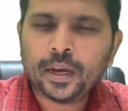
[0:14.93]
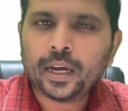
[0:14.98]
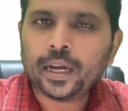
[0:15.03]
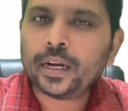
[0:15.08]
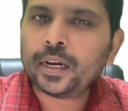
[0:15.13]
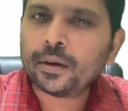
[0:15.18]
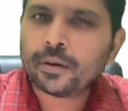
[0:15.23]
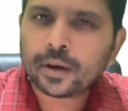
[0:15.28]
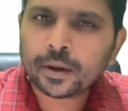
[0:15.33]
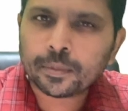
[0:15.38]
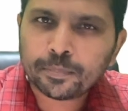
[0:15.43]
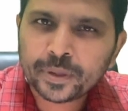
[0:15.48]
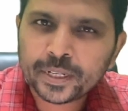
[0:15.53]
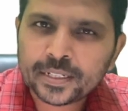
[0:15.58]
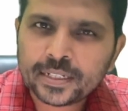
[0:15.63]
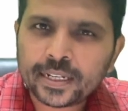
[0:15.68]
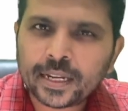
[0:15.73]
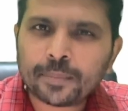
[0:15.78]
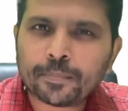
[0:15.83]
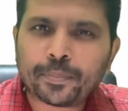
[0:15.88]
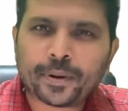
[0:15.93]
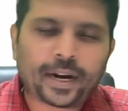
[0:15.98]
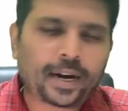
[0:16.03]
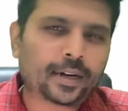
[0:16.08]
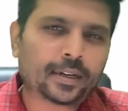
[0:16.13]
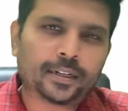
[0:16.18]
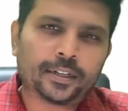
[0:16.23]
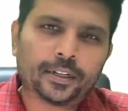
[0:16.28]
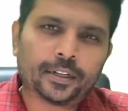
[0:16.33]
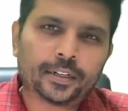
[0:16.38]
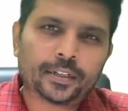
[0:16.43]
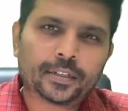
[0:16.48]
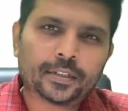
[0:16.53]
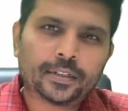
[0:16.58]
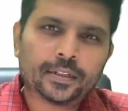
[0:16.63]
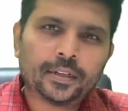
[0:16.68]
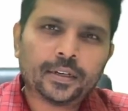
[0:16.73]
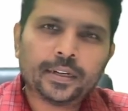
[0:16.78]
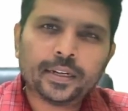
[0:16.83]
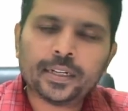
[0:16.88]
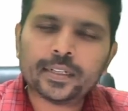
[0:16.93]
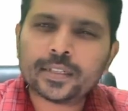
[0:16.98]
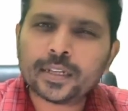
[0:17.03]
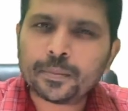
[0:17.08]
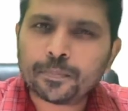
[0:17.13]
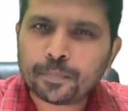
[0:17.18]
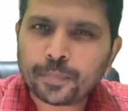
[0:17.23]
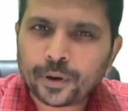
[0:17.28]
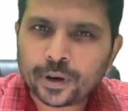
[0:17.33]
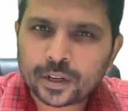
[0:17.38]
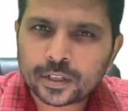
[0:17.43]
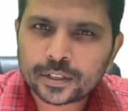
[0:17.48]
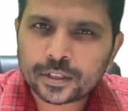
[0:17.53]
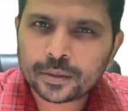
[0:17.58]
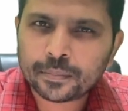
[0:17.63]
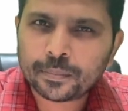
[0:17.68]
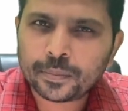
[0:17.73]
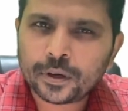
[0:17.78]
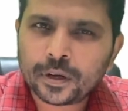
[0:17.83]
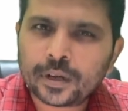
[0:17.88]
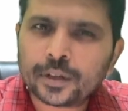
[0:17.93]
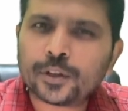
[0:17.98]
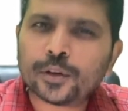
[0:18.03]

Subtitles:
In your busy practice, is it possible